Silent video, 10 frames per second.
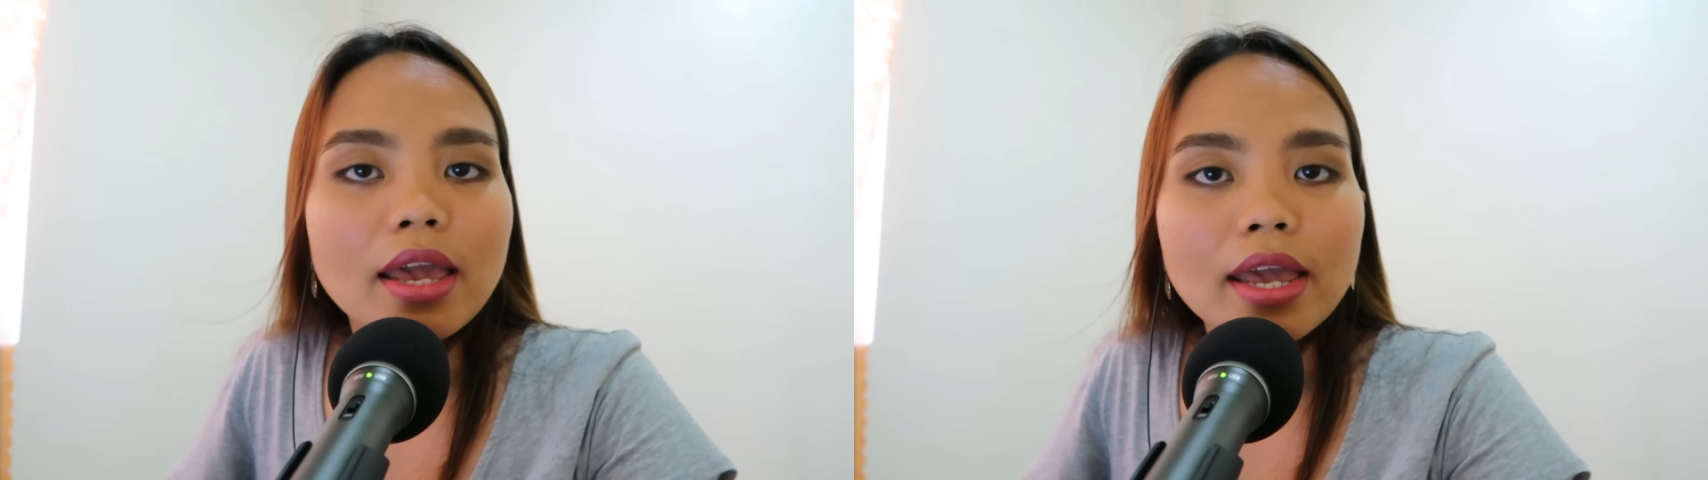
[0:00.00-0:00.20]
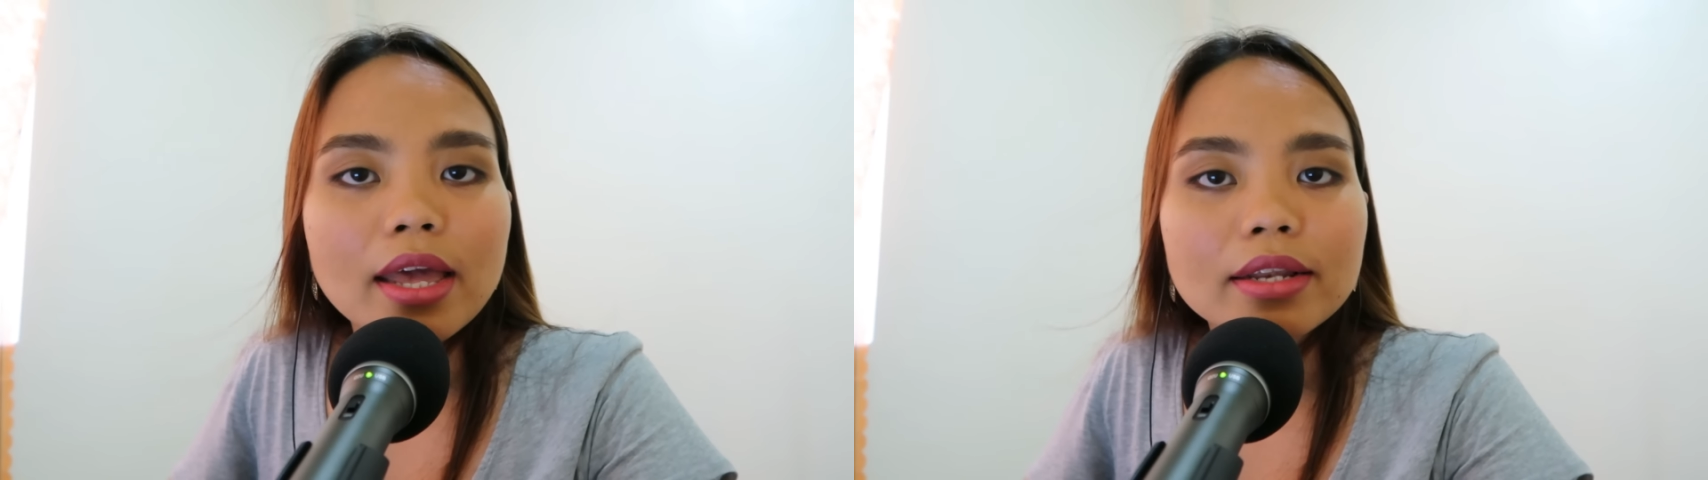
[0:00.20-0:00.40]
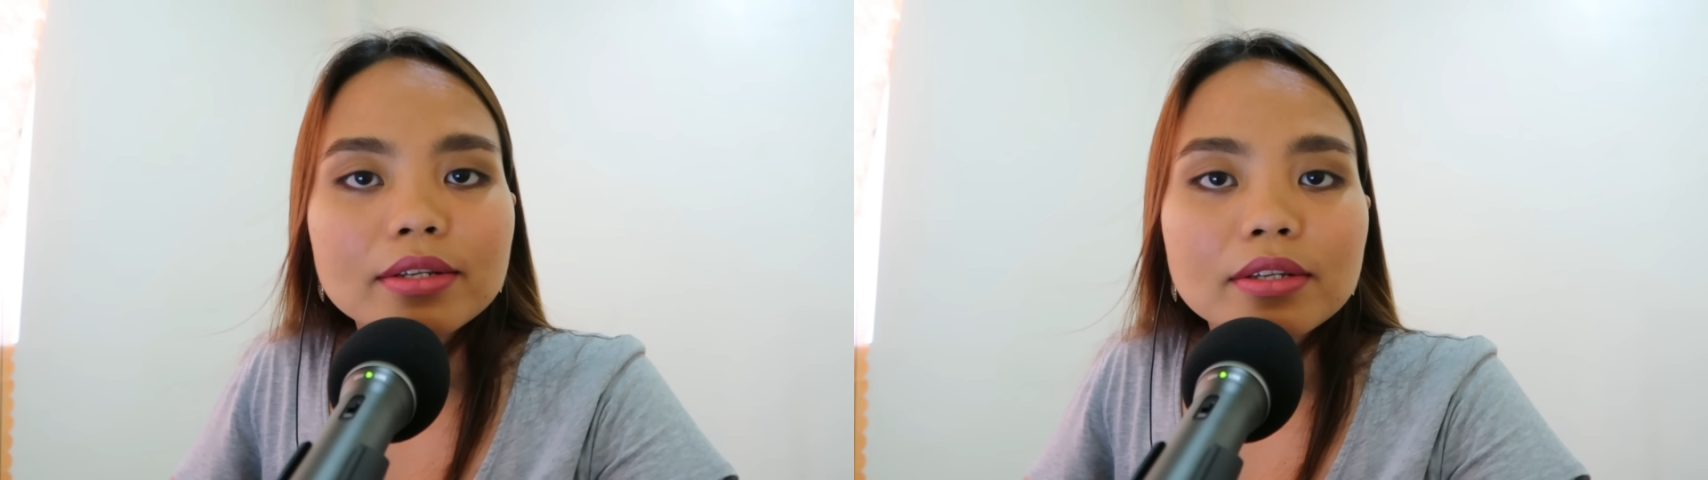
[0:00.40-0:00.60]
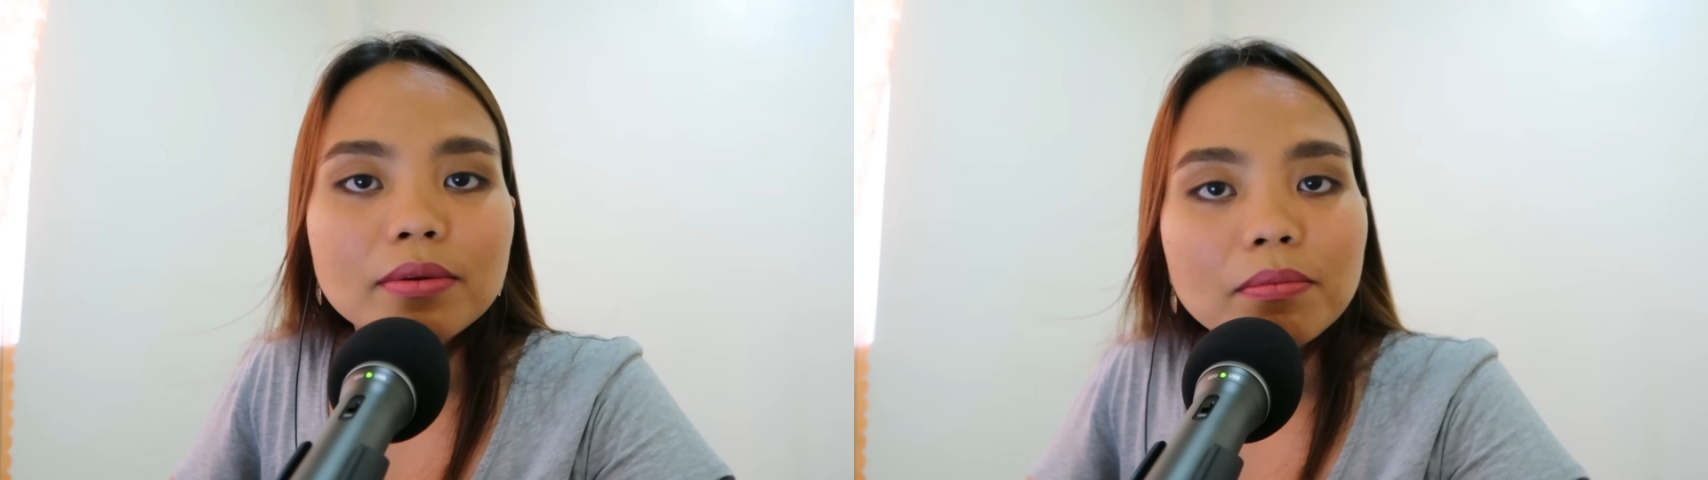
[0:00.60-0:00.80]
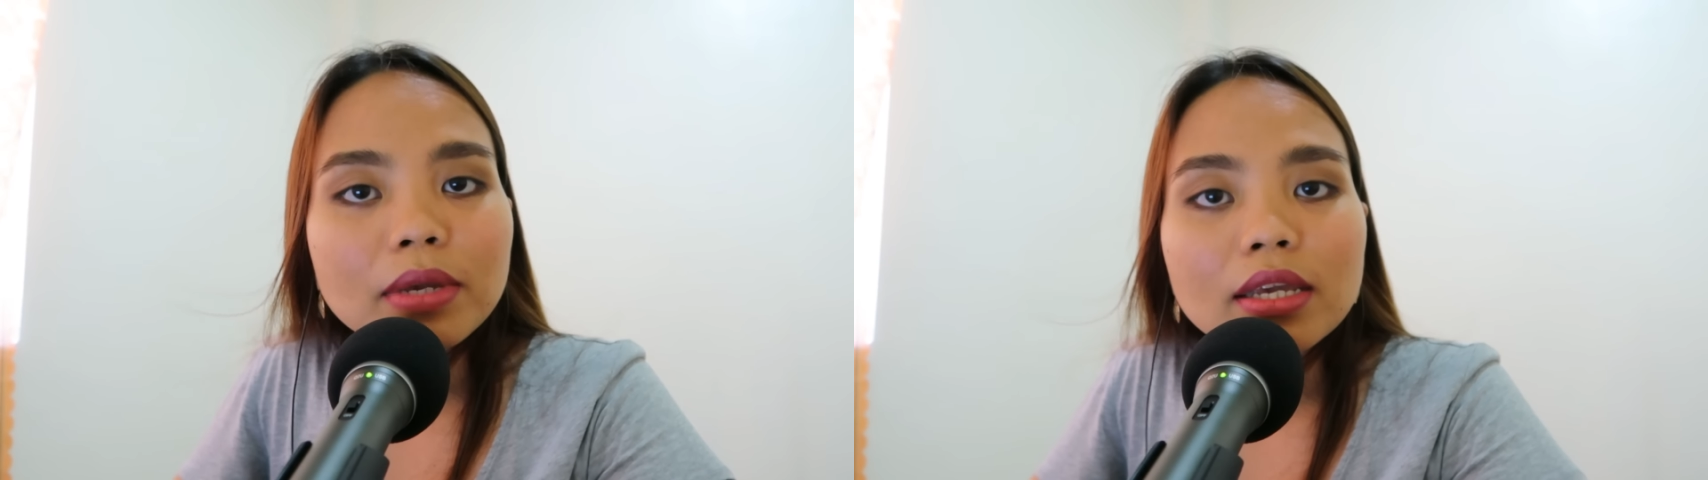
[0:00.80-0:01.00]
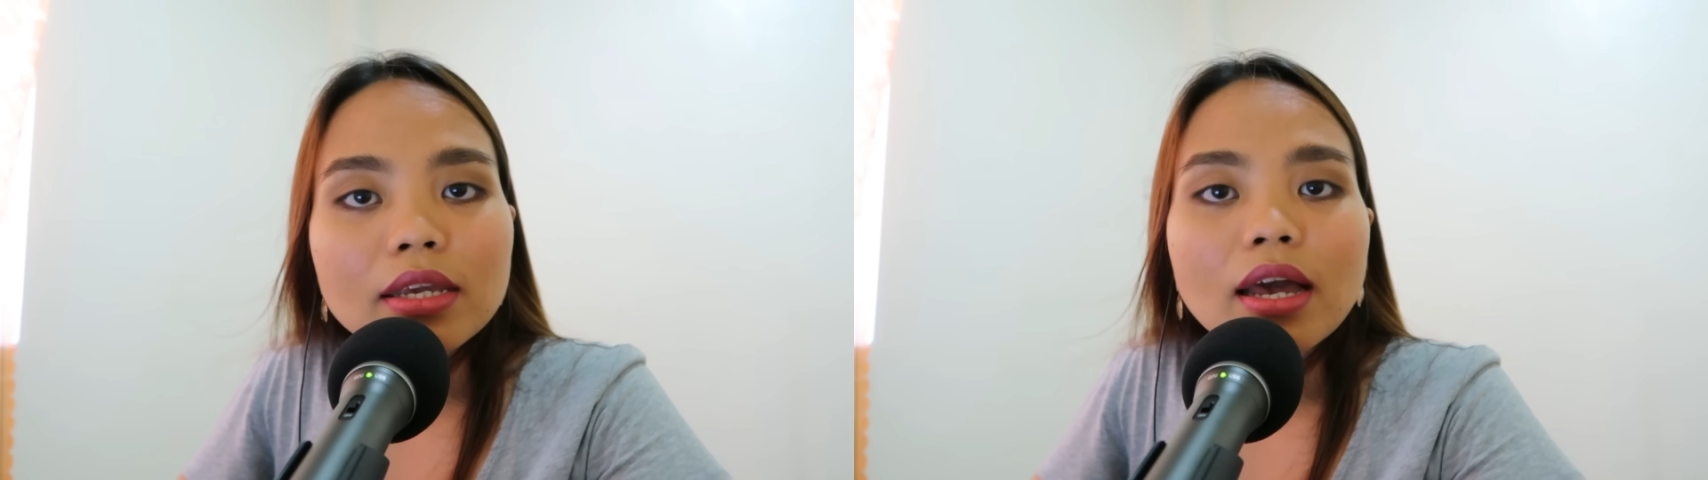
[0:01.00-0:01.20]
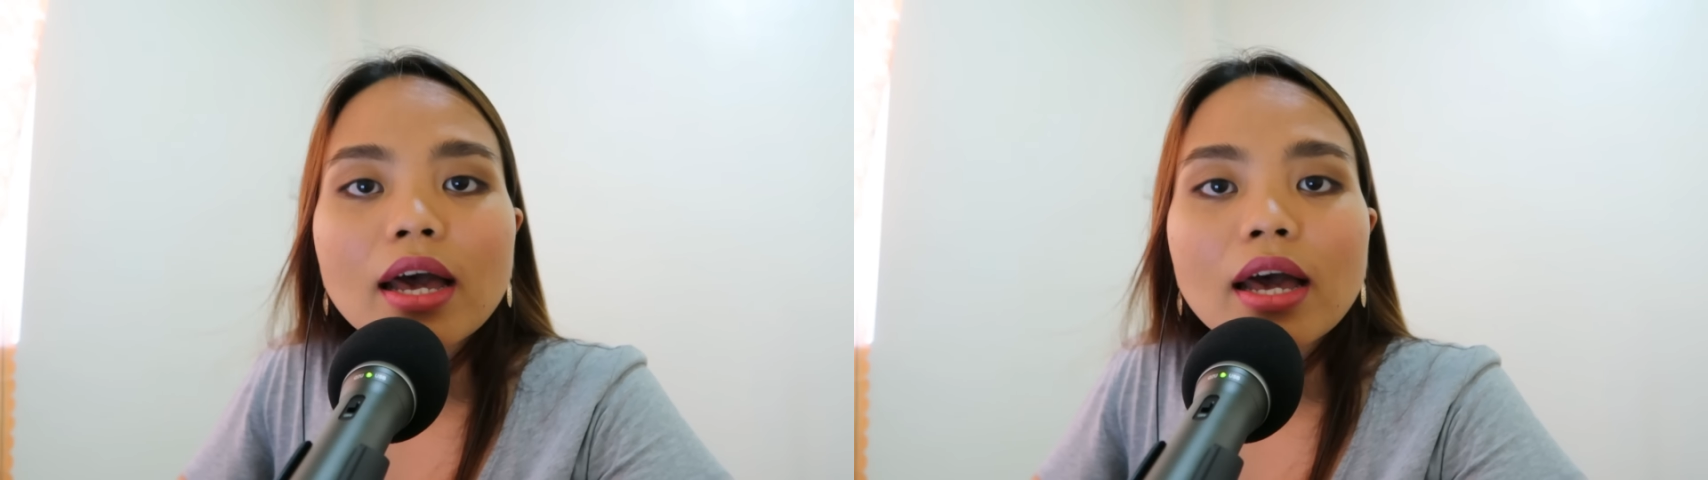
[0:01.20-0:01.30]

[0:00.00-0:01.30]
And me,